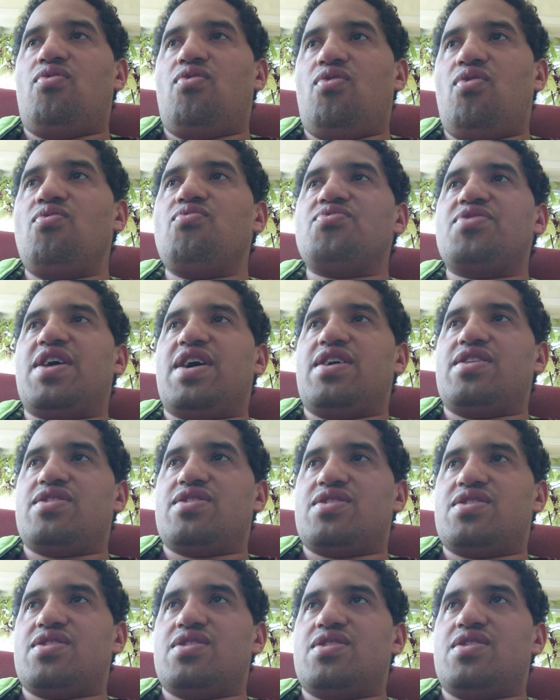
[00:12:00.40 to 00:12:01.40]

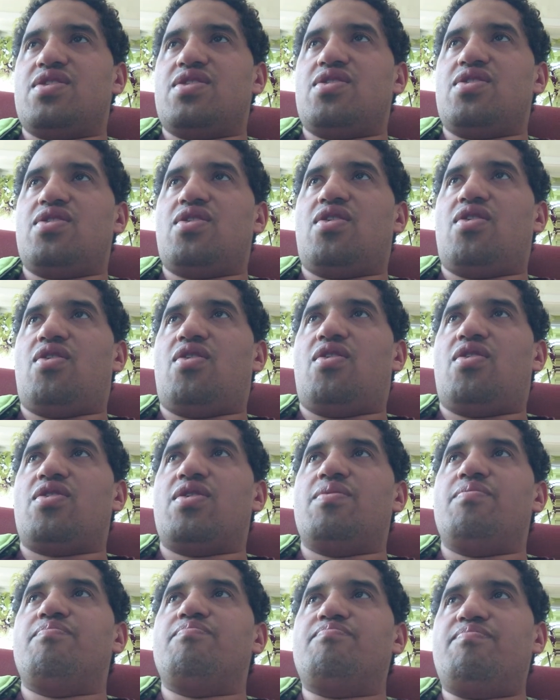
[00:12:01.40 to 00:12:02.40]
Oden
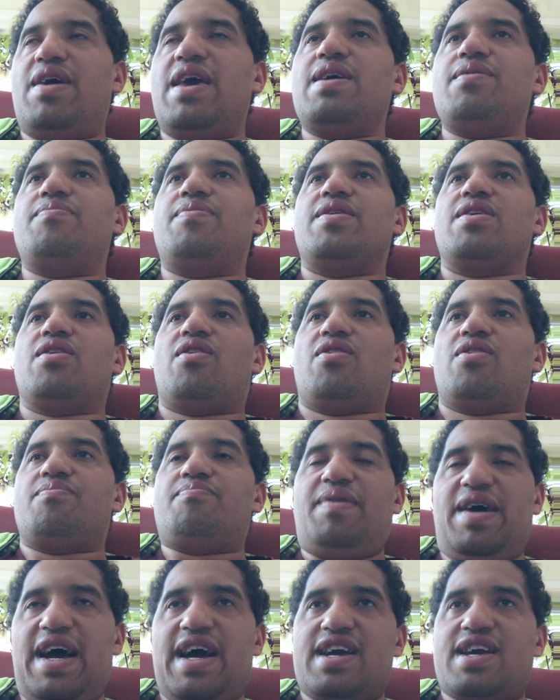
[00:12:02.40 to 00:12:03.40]
are
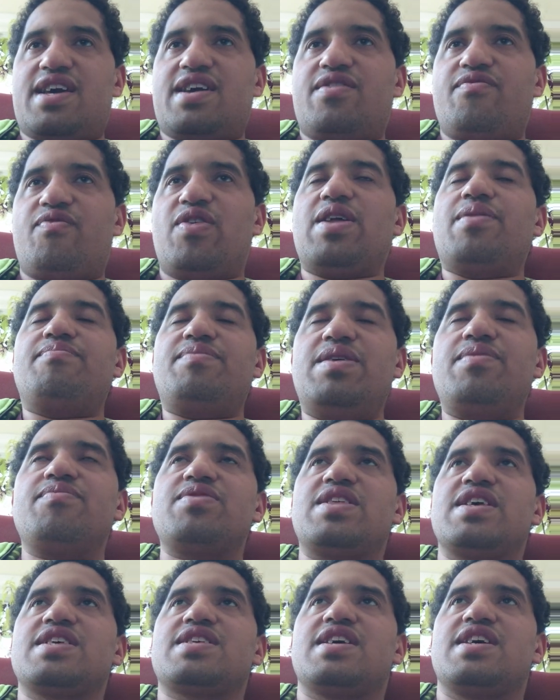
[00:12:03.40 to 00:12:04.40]
back. What I mean
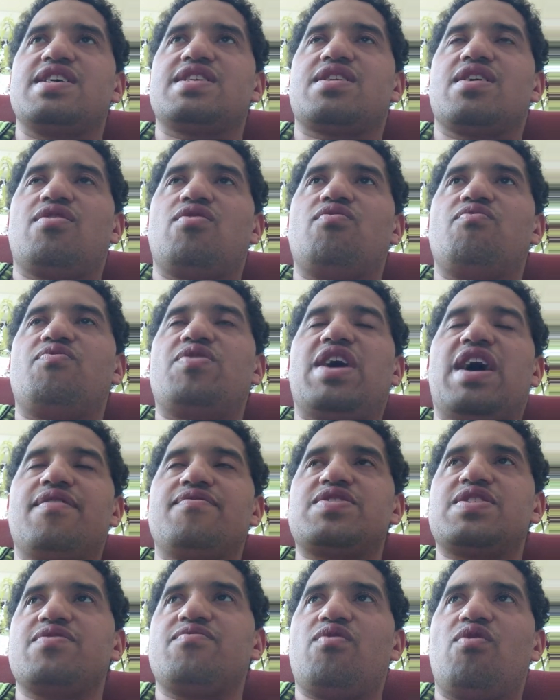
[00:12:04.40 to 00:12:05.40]
with this is that we
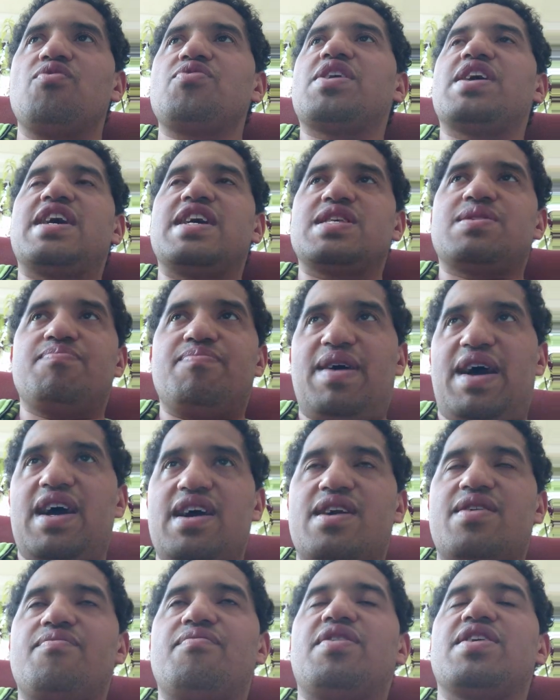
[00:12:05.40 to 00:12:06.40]
have Oda is
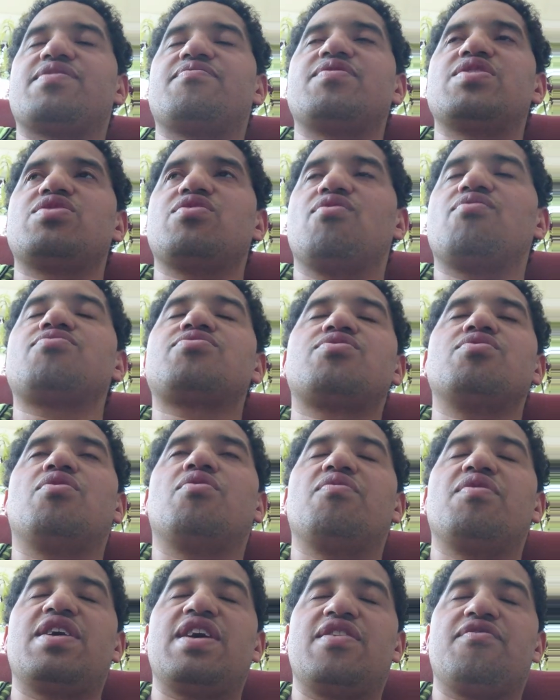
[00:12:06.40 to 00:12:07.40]
back, but we don't
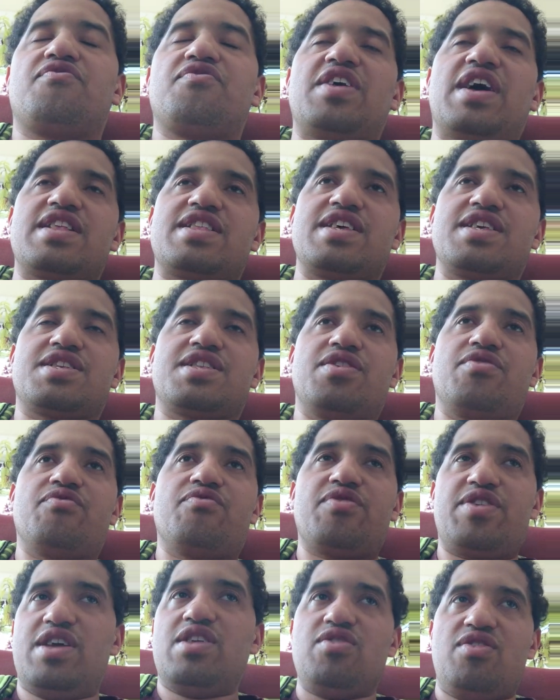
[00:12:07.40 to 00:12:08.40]
know if that is the
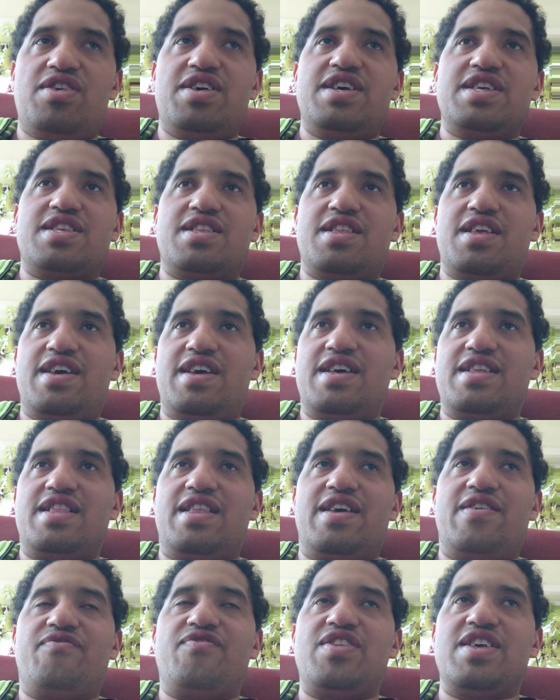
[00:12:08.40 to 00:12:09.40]
real,
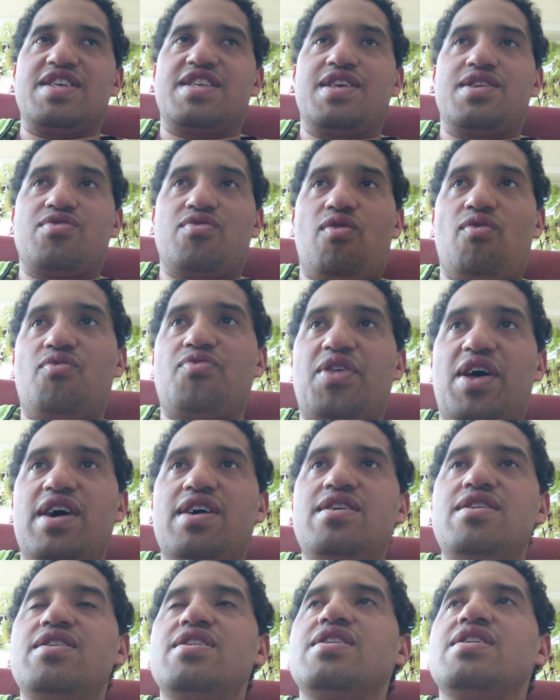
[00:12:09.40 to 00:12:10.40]
if this is
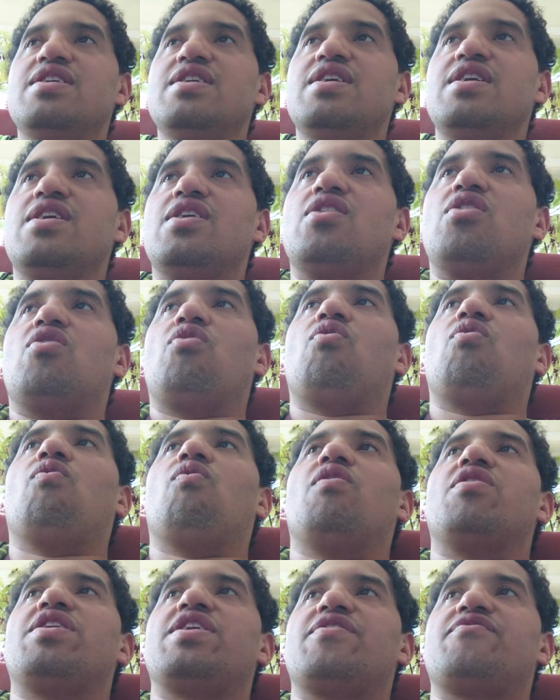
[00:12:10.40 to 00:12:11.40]
Oda,
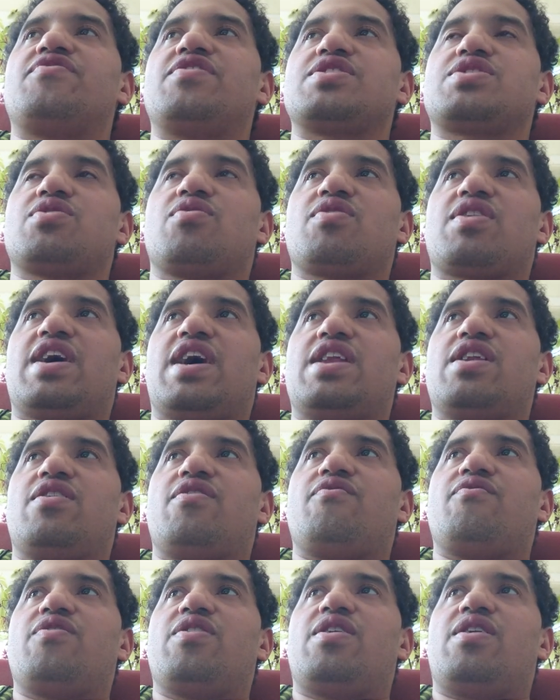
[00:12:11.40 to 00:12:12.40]
or if there's some kind
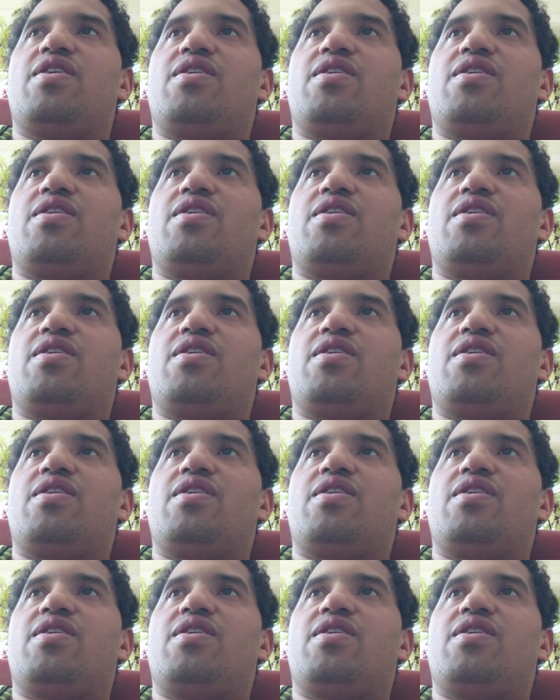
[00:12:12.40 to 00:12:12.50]
of